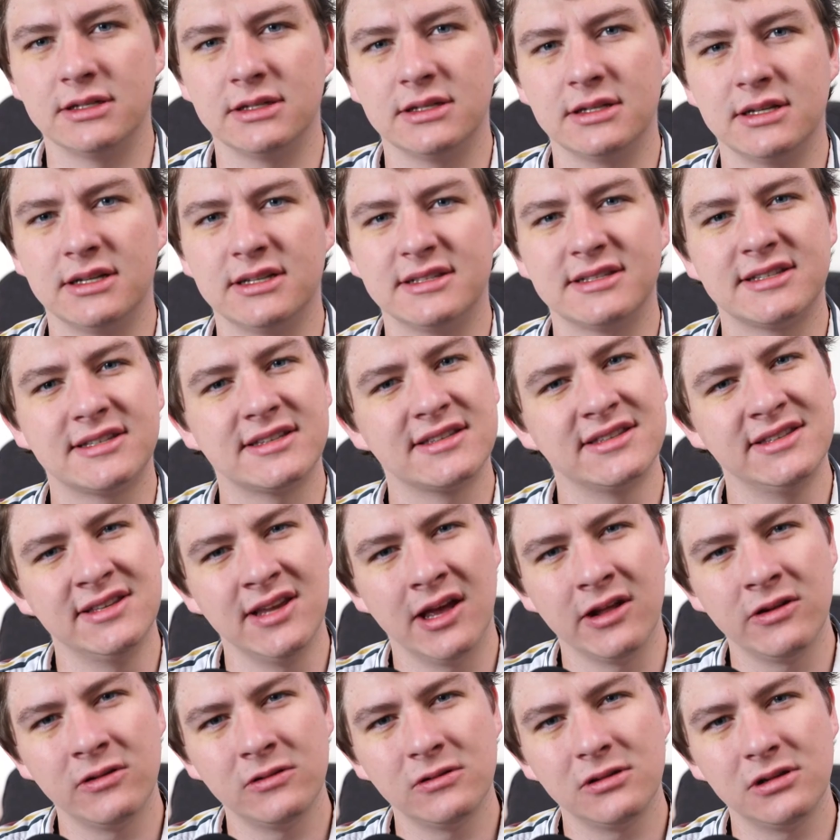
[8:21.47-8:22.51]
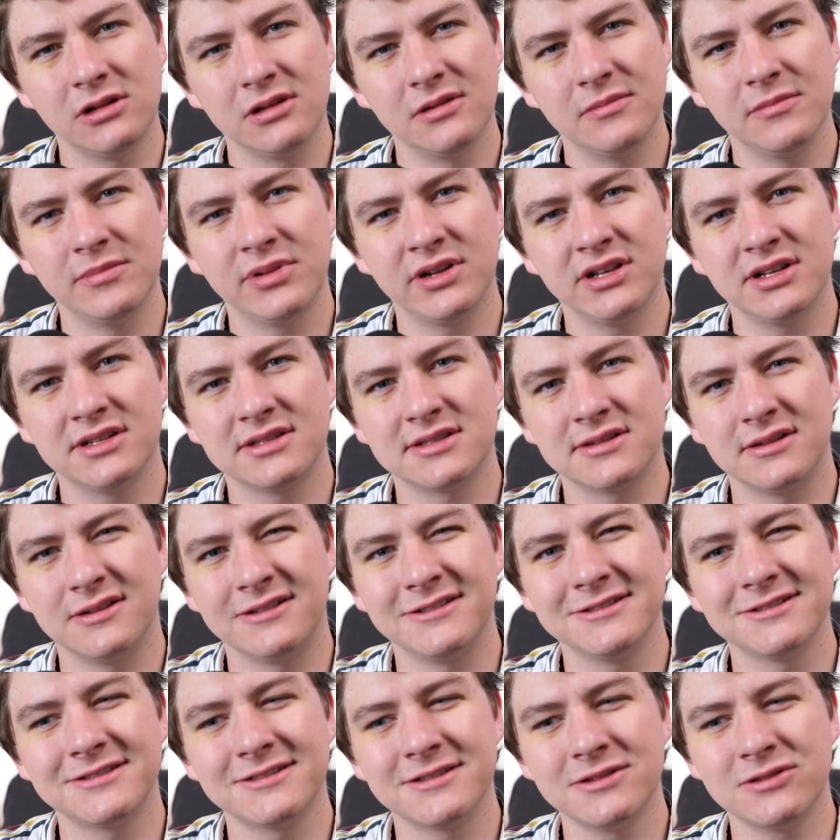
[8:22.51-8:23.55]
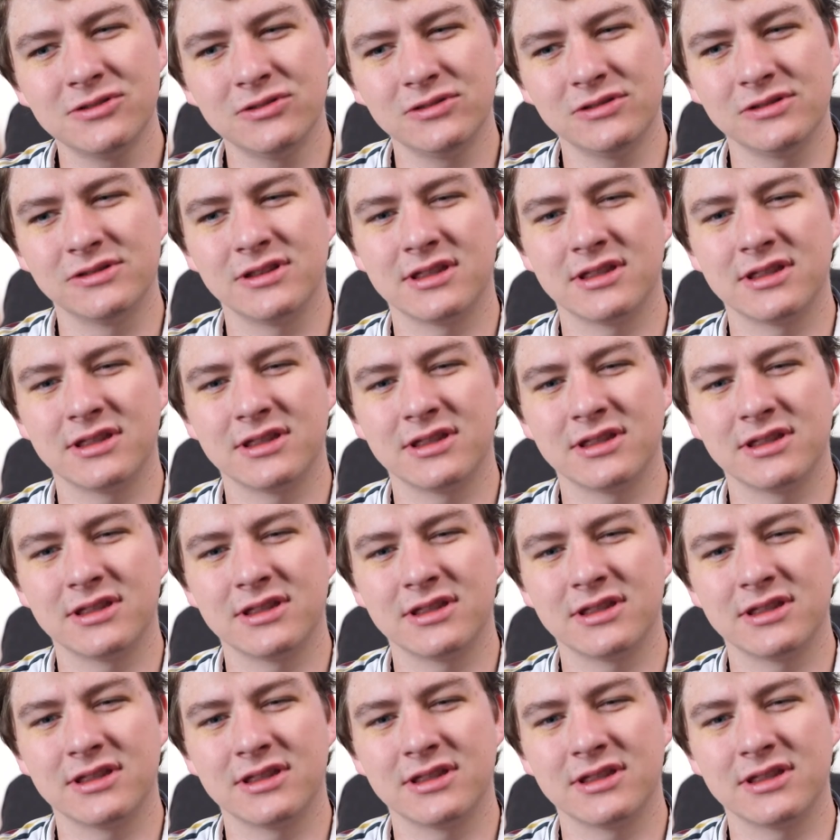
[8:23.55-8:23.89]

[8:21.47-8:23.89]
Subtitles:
It's subtle, but it's also